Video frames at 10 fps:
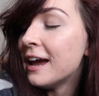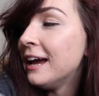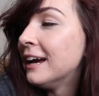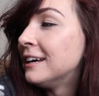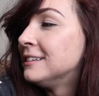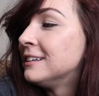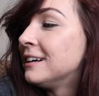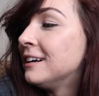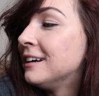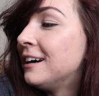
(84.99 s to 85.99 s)
And
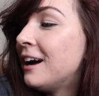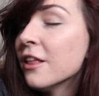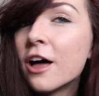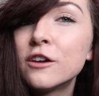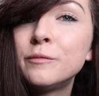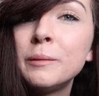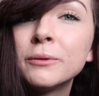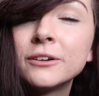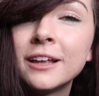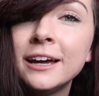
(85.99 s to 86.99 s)
a lot of
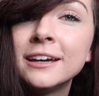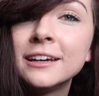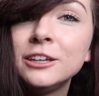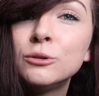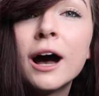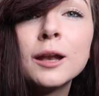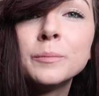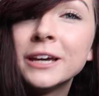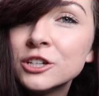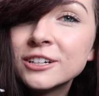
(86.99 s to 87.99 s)
people are like, you got
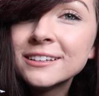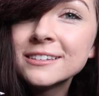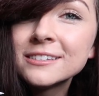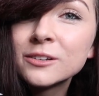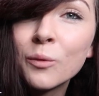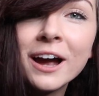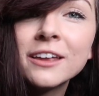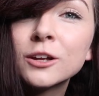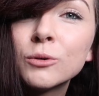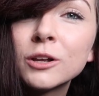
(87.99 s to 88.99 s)
pigeons? Why
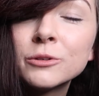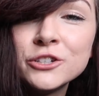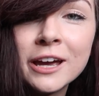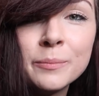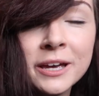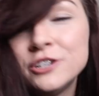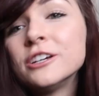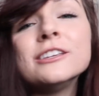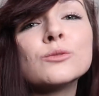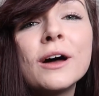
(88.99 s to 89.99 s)
in the world would you get
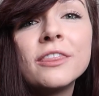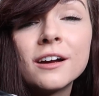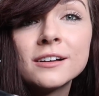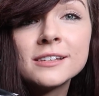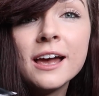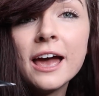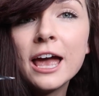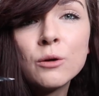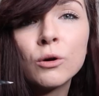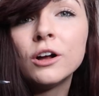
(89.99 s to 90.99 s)
pigeons when there's
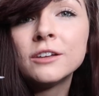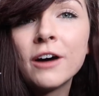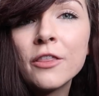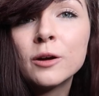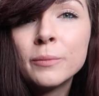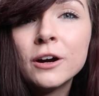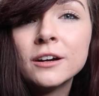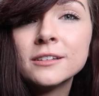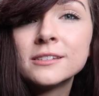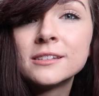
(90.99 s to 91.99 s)
a world of other
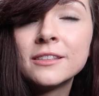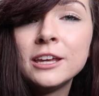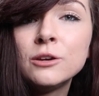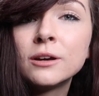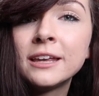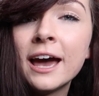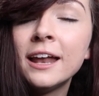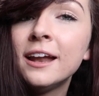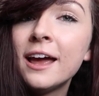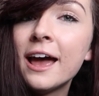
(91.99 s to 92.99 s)
birds that you could
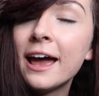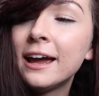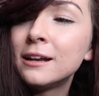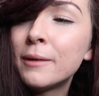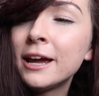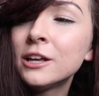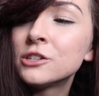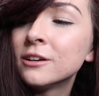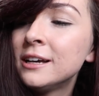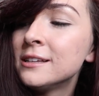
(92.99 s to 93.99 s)
get? And my
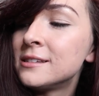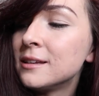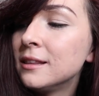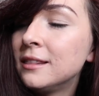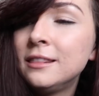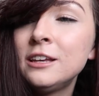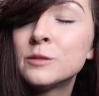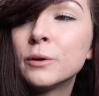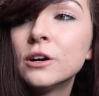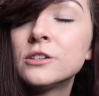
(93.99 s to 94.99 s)
answer is,
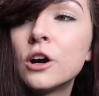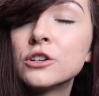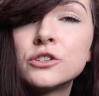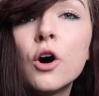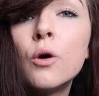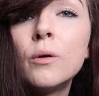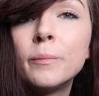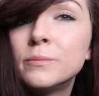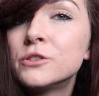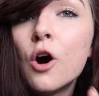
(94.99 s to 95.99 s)
these birds are so
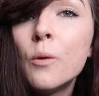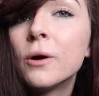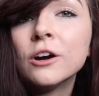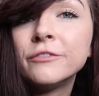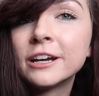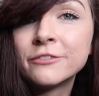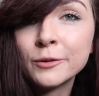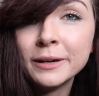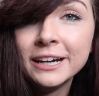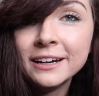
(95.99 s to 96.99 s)
perfect
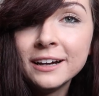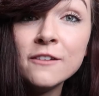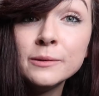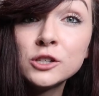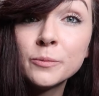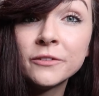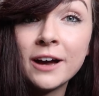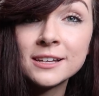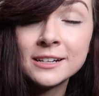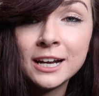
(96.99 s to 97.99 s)
for me. I've been super
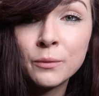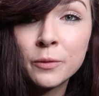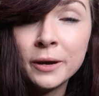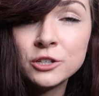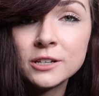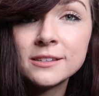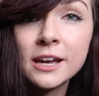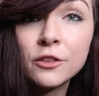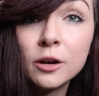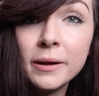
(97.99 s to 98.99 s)
fascinated with pigeons
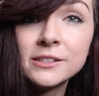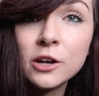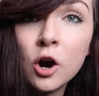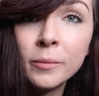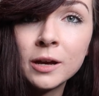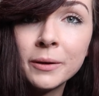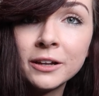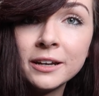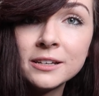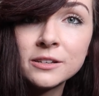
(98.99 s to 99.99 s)
and their amazing homing
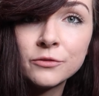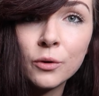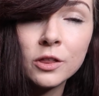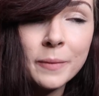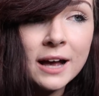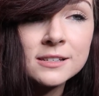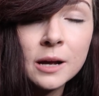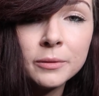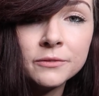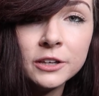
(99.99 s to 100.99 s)
abilities for the past
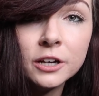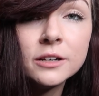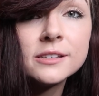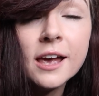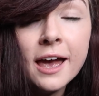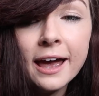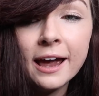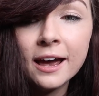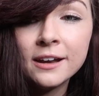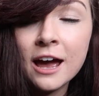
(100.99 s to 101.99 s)
couple of years,
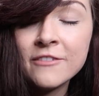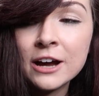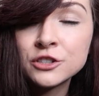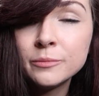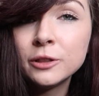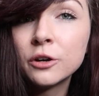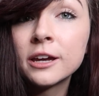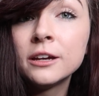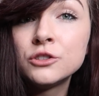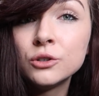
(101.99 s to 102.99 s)
and I've actually been
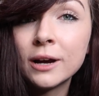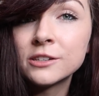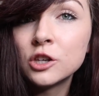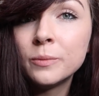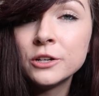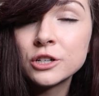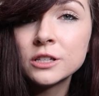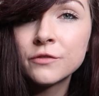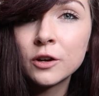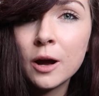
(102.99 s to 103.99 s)
looking to rescue
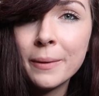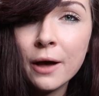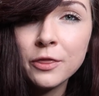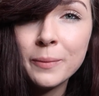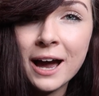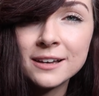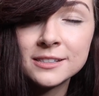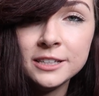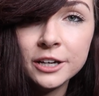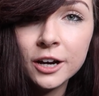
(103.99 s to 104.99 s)
pigeons for about the
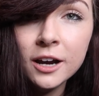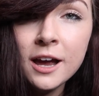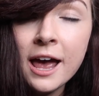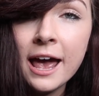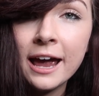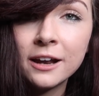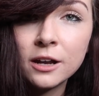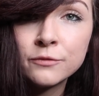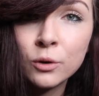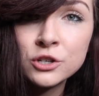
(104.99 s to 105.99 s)
past year, and
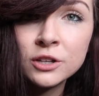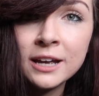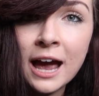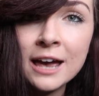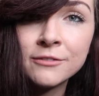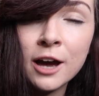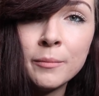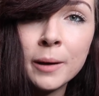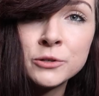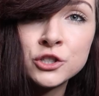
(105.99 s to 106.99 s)
unfortunately I have
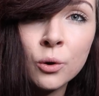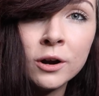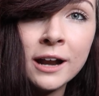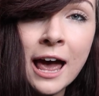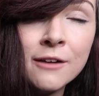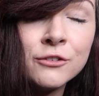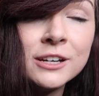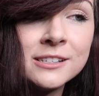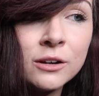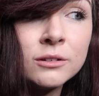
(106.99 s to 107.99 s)
come up short
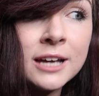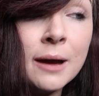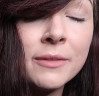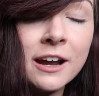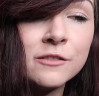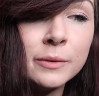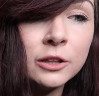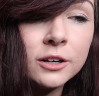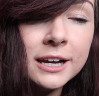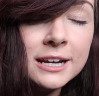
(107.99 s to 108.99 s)
every single time that I've
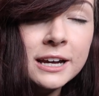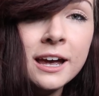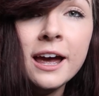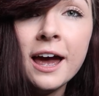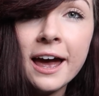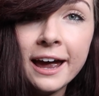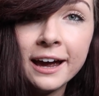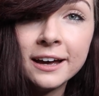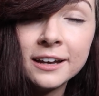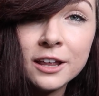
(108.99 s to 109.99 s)
been looking.
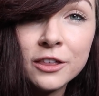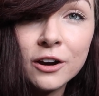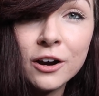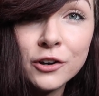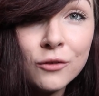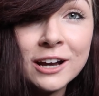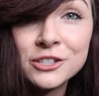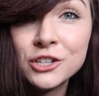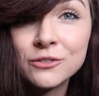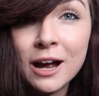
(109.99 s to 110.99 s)
And there are no
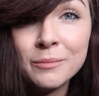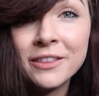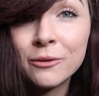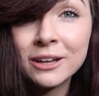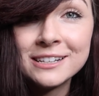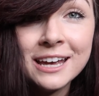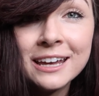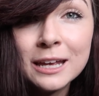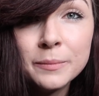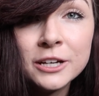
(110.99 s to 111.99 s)
rescues around me that really
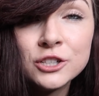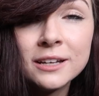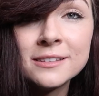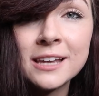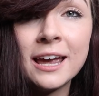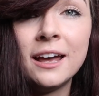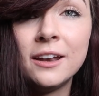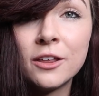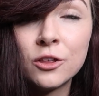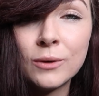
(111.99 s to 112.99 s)
take in pigeons,
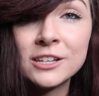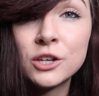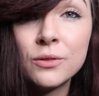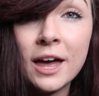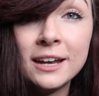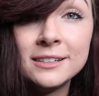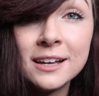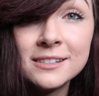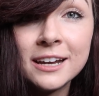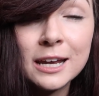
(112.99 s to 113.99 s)
and the rescue that
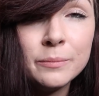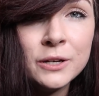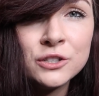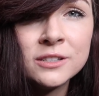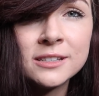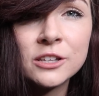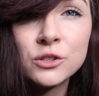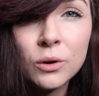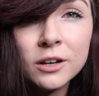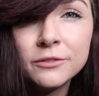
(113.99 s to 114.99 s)
does take in pigeons that's
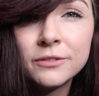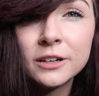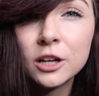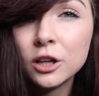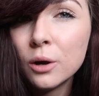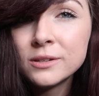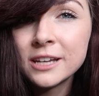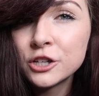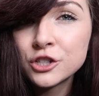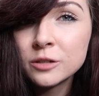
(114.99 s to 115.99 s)
sort of
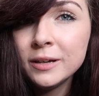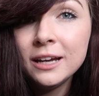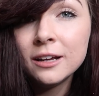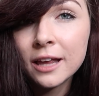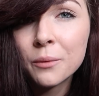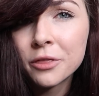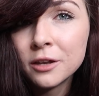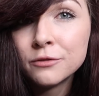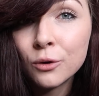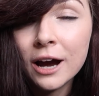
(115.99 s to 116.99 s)
close-ish to me, like
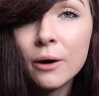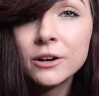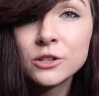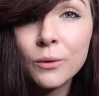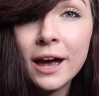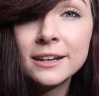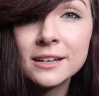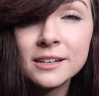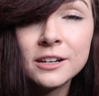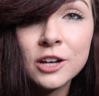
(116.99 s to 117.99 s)
within 4 hours away,
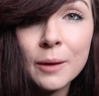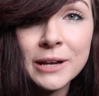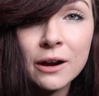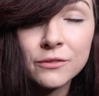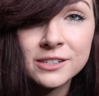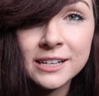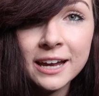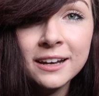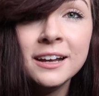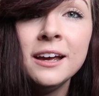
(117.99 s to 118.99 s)
doesn't adopt out of
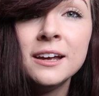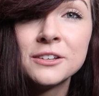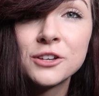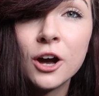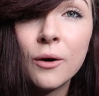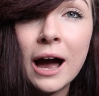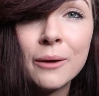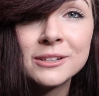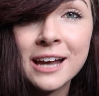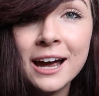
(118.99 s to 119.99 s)
state. So I
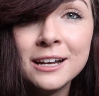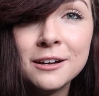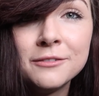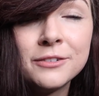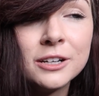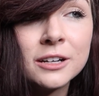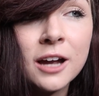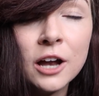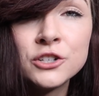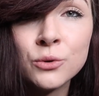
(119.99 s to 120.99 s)
was kind of
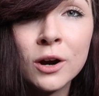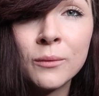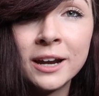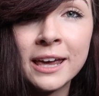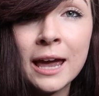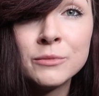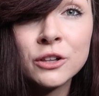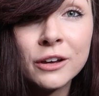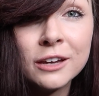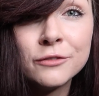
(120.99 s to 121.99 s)
cut short when it came to
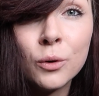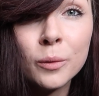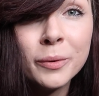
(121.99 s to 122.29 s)
looking for